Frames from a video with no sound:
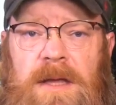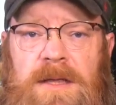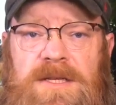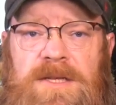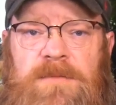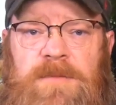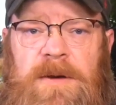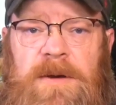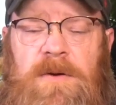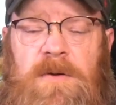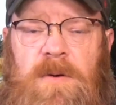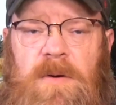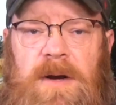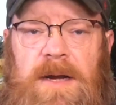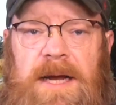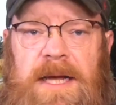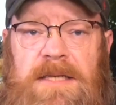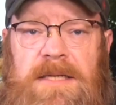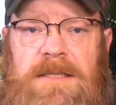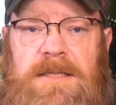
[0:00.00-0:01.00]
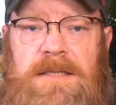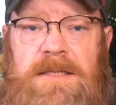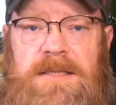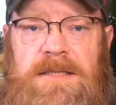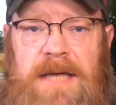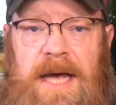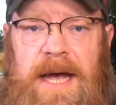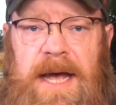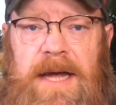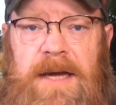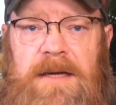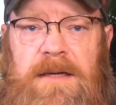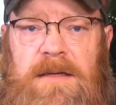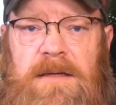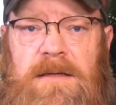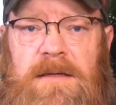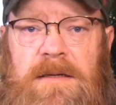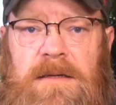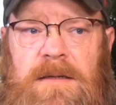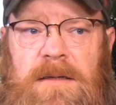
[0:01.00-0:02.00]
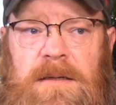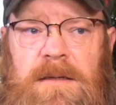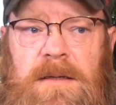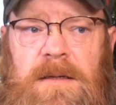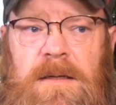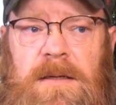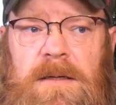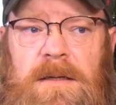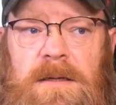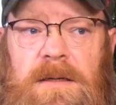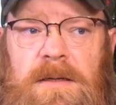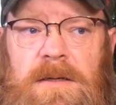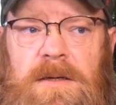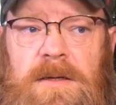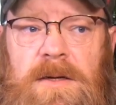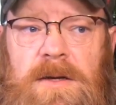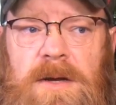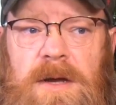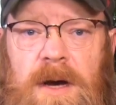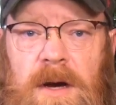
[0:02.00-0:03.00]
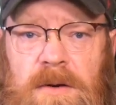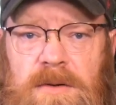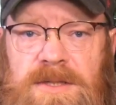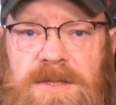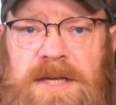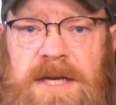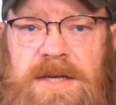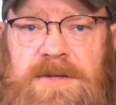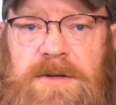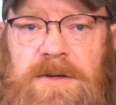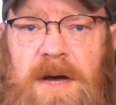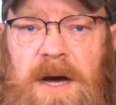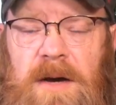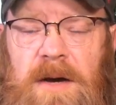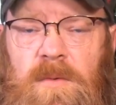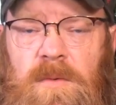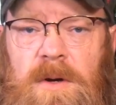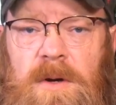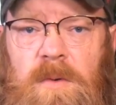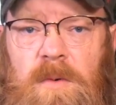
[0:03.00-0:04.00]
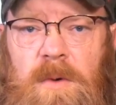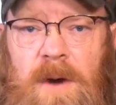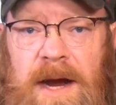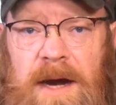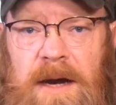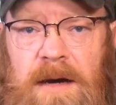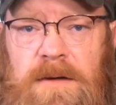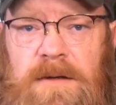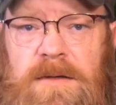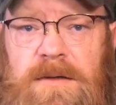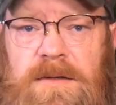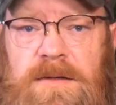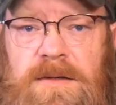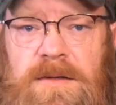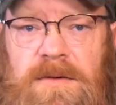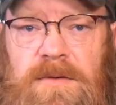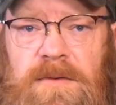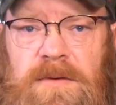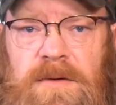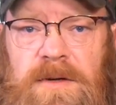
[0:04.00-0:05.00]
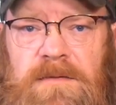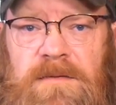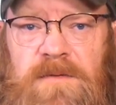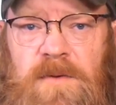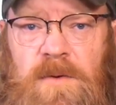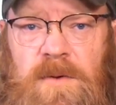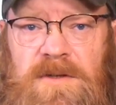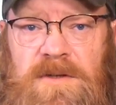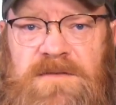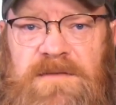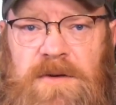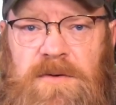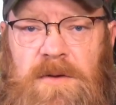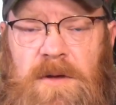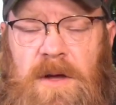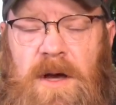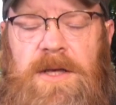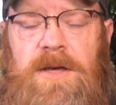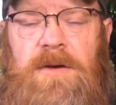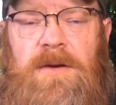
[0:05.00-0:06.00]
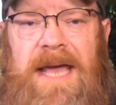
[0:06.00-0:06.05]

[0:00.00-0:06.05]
And the Supreme Court, in essence, said no, states are not required to enforce federal law.